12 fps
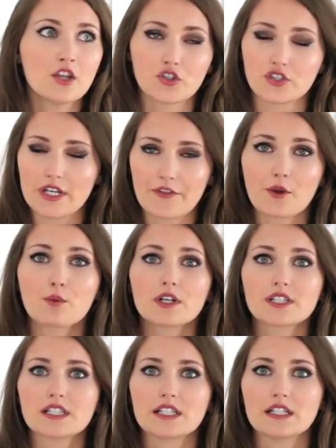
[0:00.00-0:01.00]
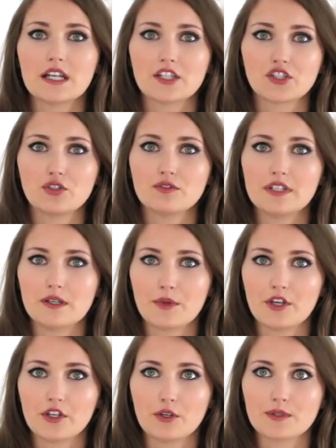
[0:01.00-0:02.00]
there's nothing worse than a student
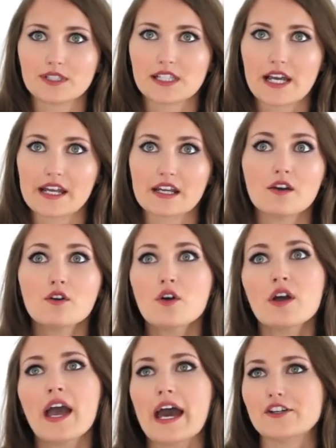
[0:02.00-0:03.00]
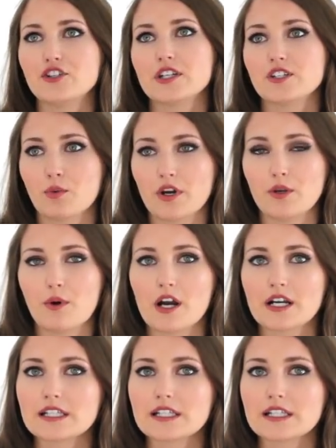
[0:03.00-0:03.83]
emailing you and saying, how did you get to where you are?